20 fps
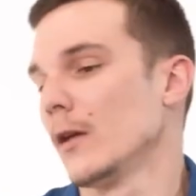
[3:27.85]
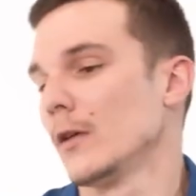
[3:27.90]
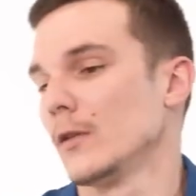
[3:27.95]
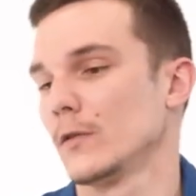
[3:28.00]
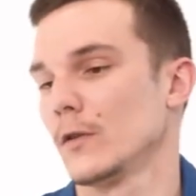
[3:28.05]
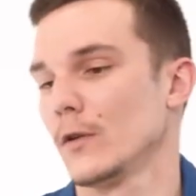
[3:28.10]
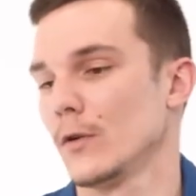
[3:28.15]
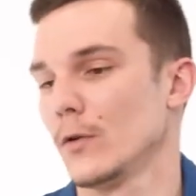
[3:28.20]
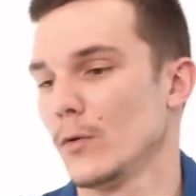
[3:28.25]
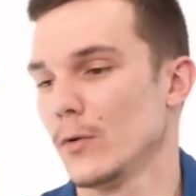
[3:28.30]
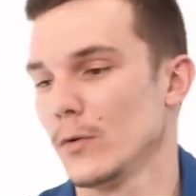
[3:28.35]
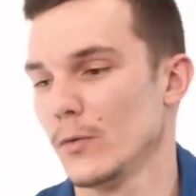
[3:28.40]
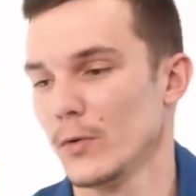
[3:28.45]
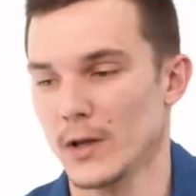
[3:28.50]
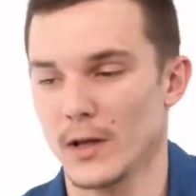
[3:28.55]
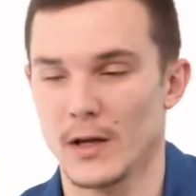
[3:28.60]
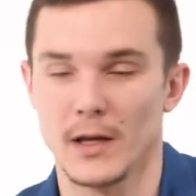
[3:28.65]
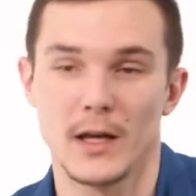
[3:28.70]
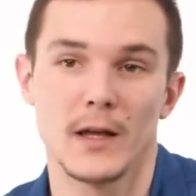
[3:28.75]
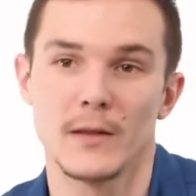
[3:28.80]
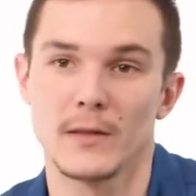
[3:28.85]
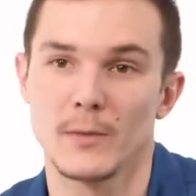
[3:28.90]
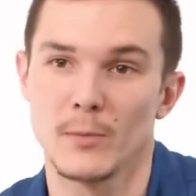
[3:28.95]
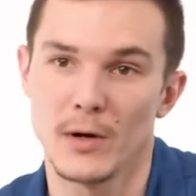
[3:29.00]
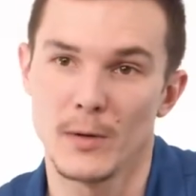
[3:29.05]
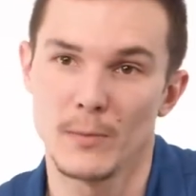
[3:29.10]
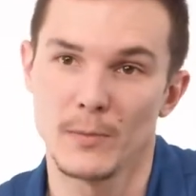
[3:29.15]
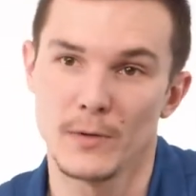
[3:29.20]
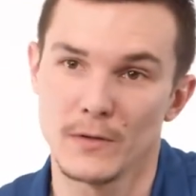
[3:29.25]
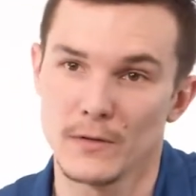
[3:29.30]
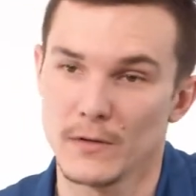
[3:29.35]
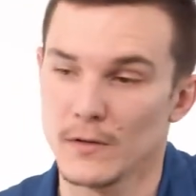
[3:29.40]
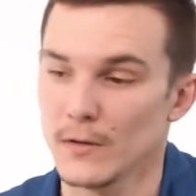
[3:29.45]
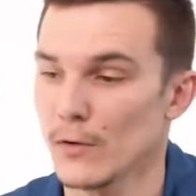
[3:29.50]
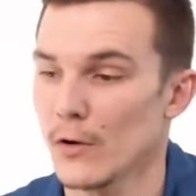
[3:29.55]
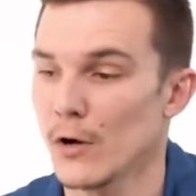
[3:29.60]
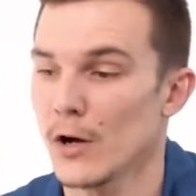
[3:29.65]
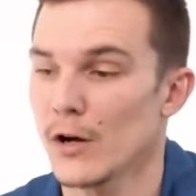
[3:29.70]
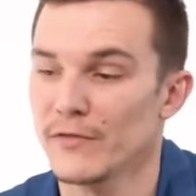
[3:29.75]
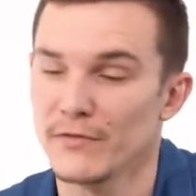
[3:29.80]
So again, the pump is
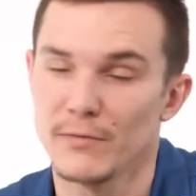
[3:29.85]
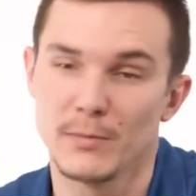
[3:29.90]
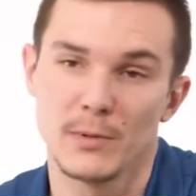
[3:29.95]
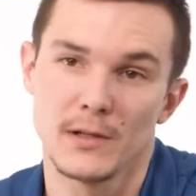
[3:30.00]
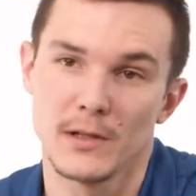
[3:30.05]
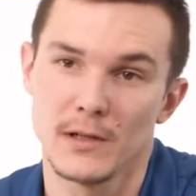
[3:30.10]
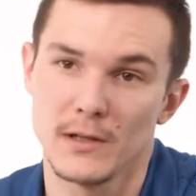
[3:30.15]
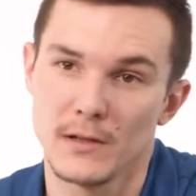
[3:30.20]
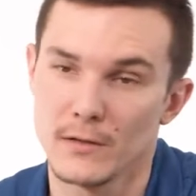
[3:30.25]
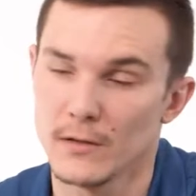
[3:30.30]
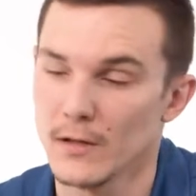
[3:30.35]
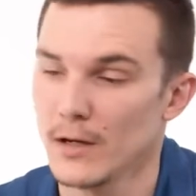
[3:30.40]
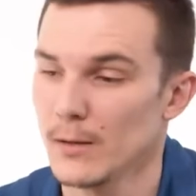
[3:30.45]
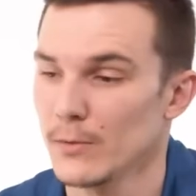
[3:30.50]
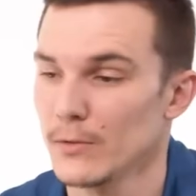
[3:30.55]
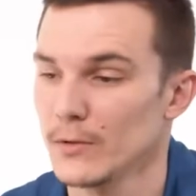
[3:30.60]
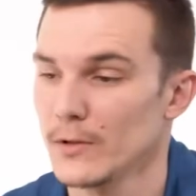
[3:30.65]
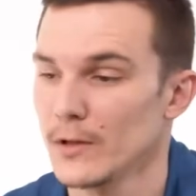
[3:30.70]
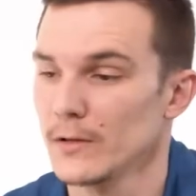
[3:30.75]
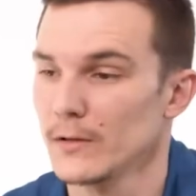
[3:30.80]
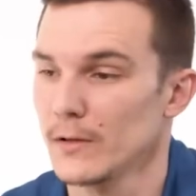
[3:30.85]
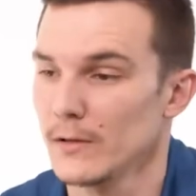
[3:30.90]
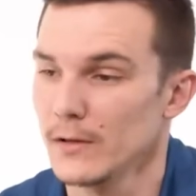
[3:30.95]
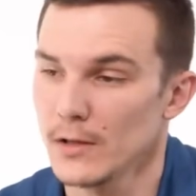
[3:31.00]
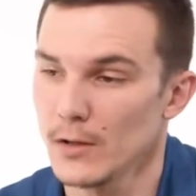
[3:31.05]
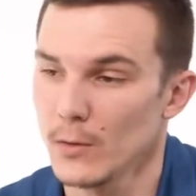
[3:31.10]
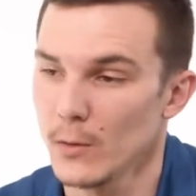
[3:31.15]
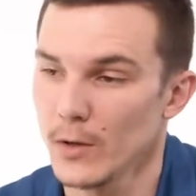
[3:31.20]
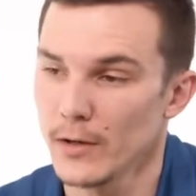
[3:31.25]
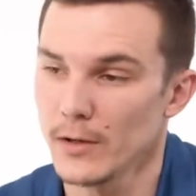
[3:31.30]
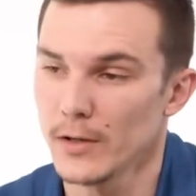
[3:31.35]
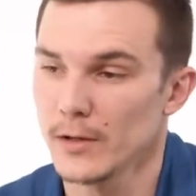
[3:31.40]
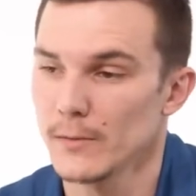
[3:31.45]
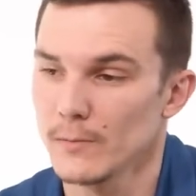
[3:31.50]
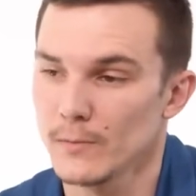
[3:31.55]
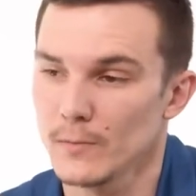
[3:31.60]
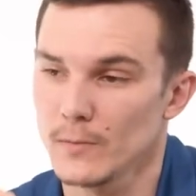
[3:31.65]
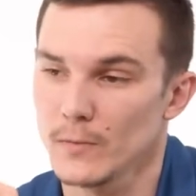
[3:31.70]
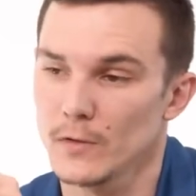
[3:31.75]
still off, but it is coupled onto the aquarium.